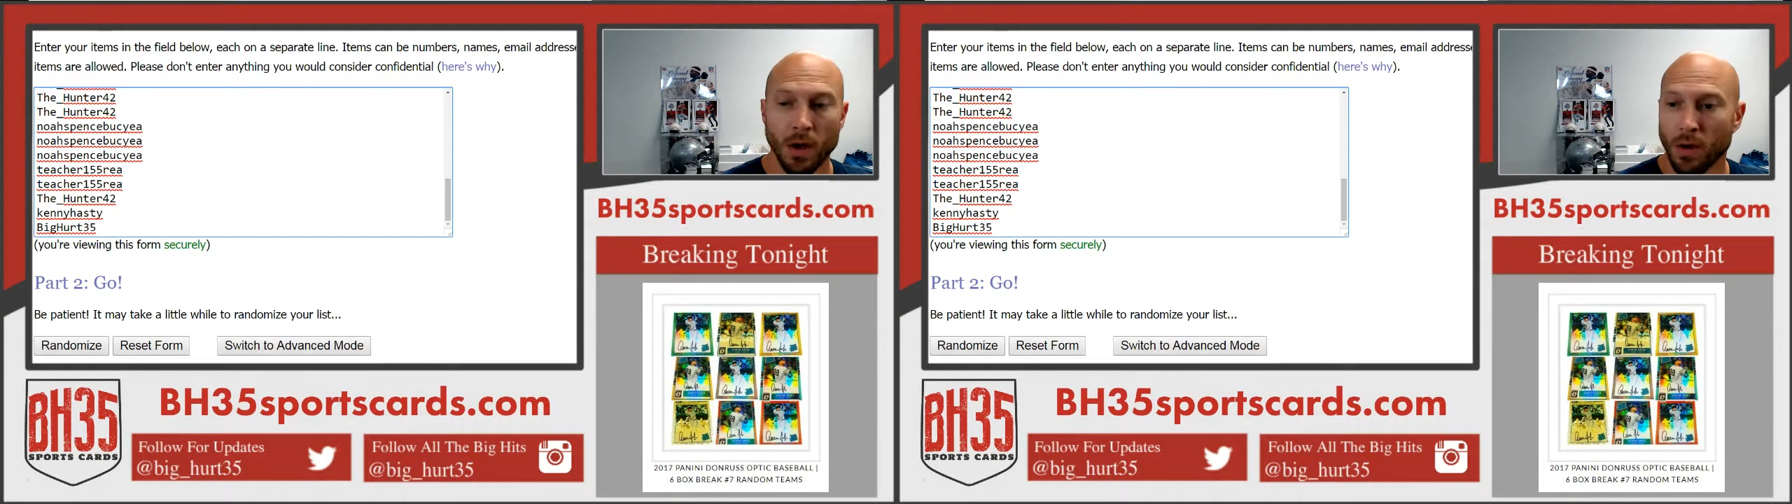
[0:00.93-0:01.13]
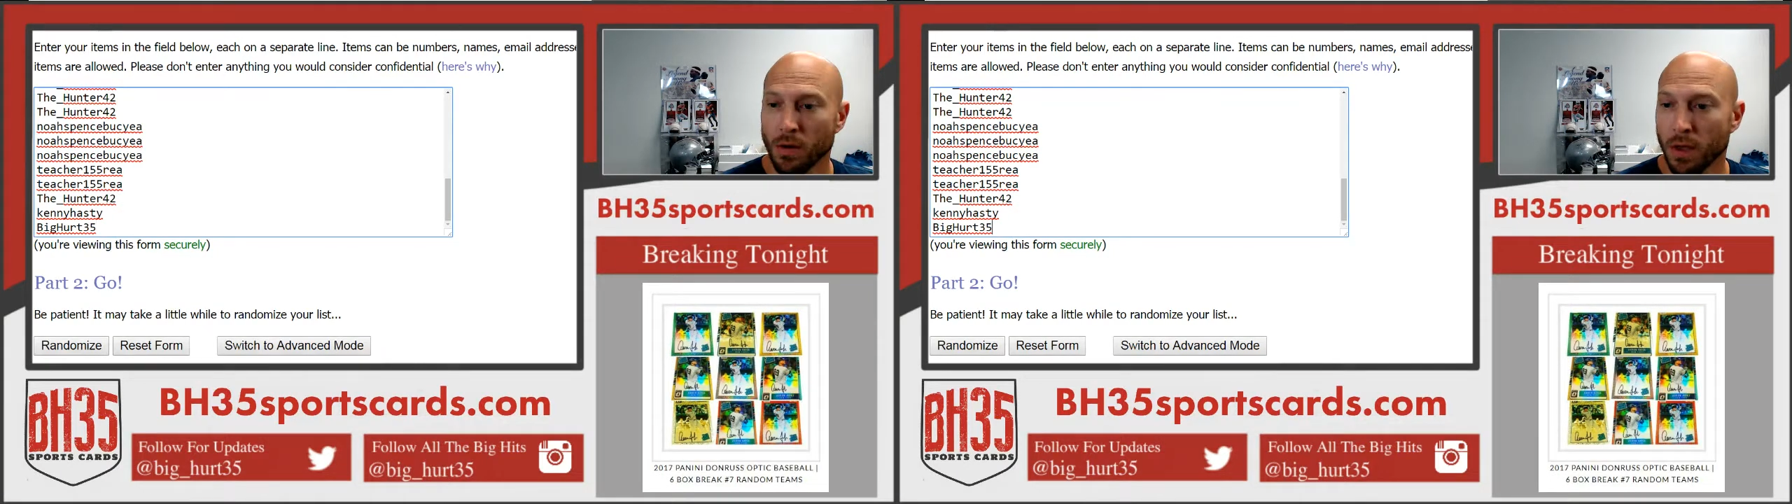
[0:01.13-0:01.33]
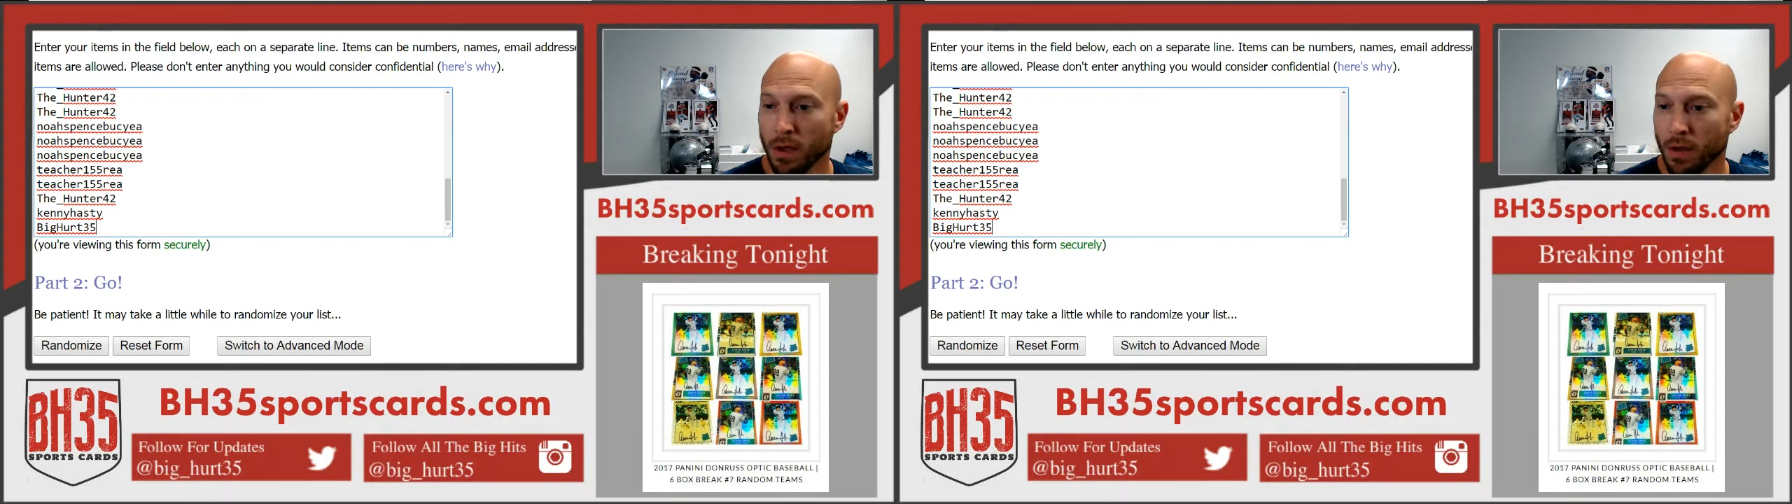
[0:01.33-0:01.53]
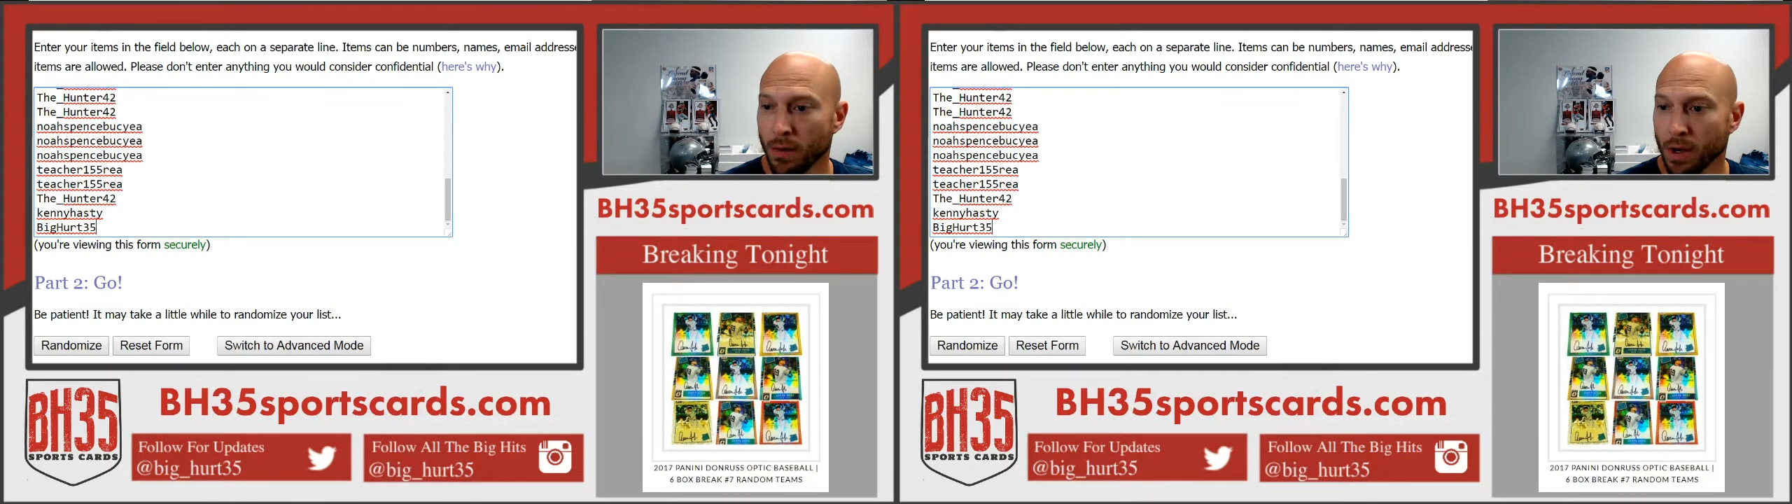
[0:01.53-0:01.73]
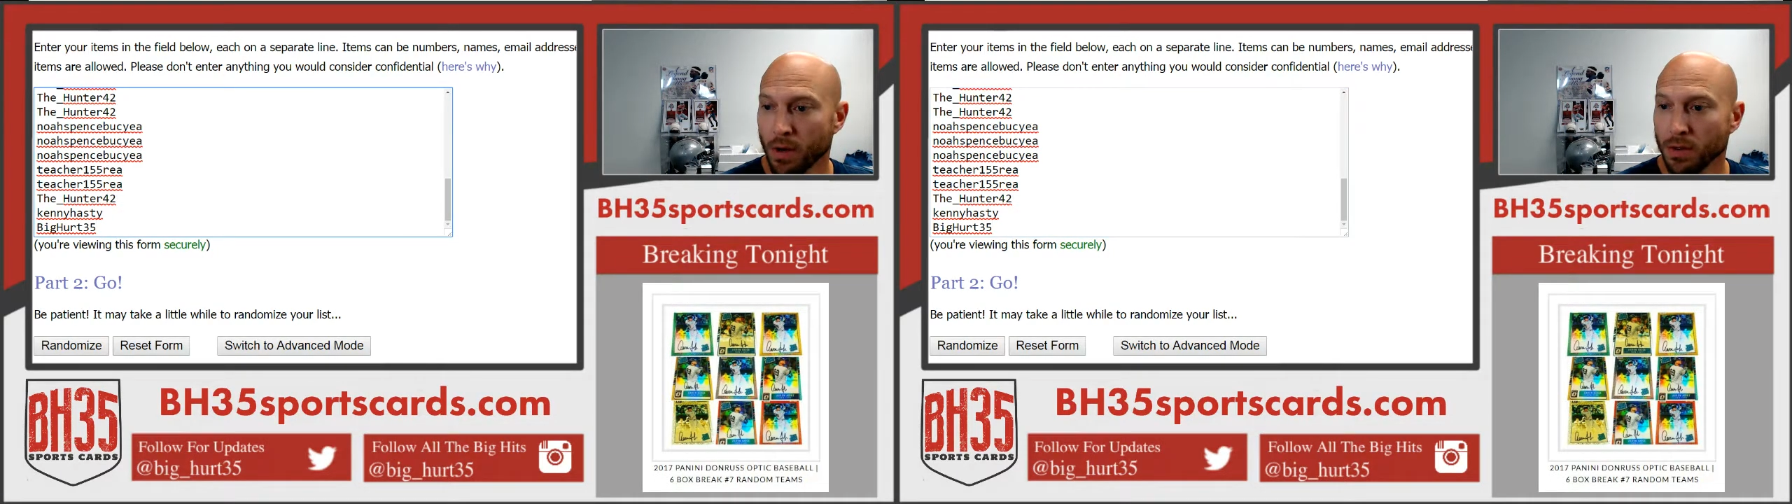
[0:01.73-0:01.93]
Okay, here
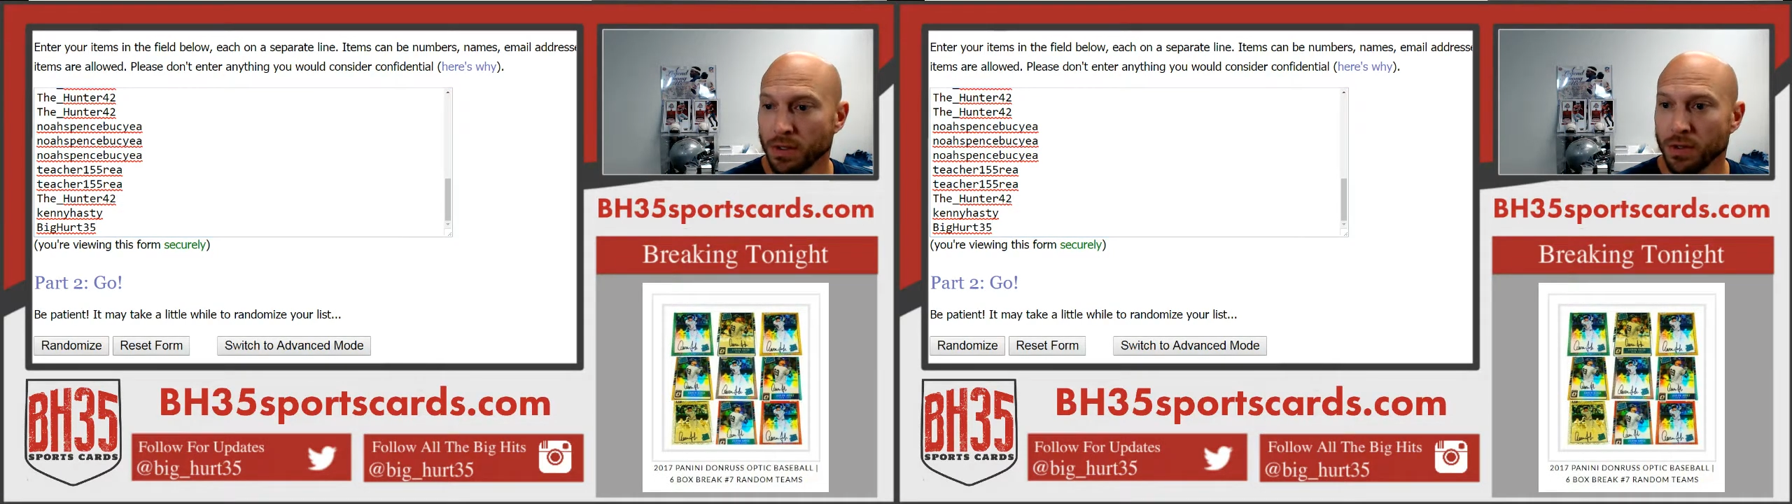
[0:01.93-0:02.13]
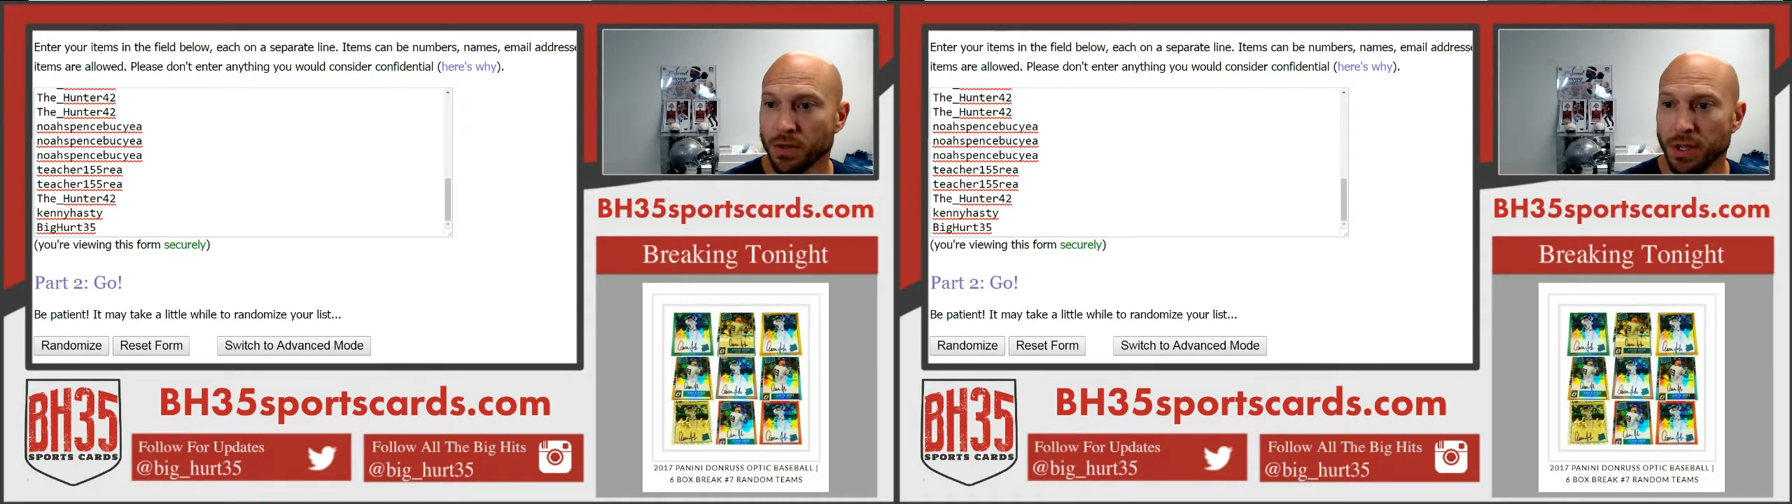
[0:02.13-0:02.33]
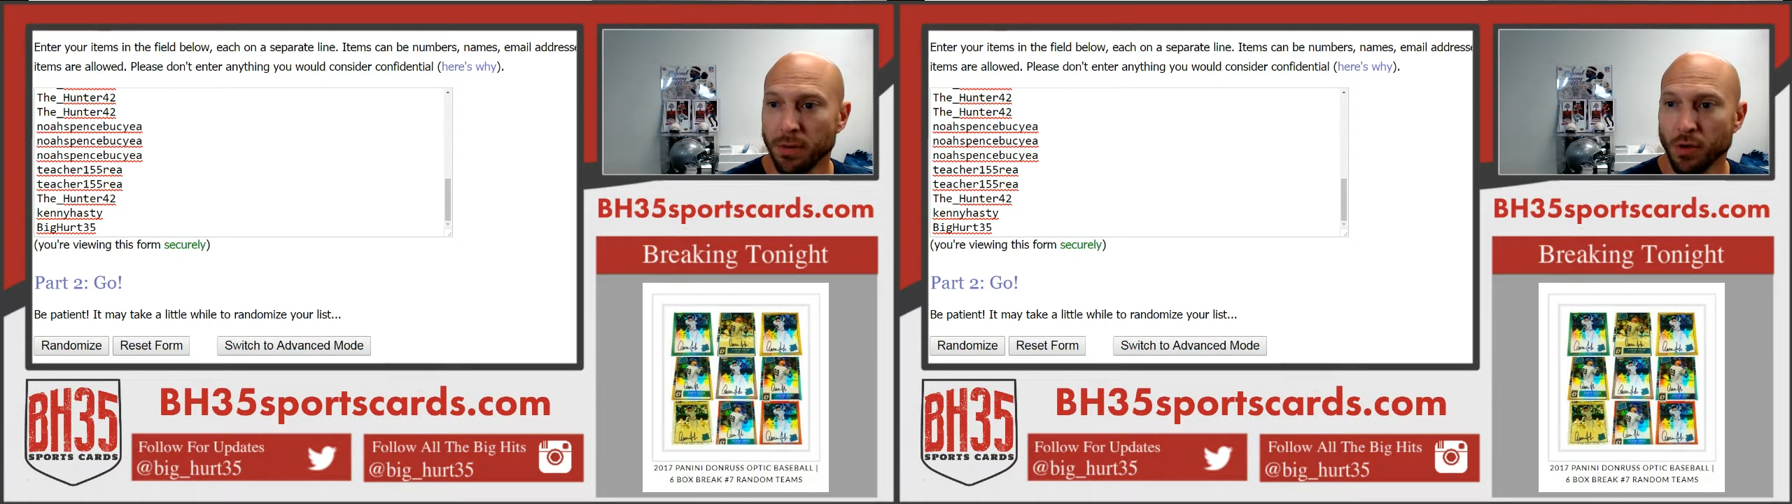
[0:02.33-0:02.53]
we go. This is your team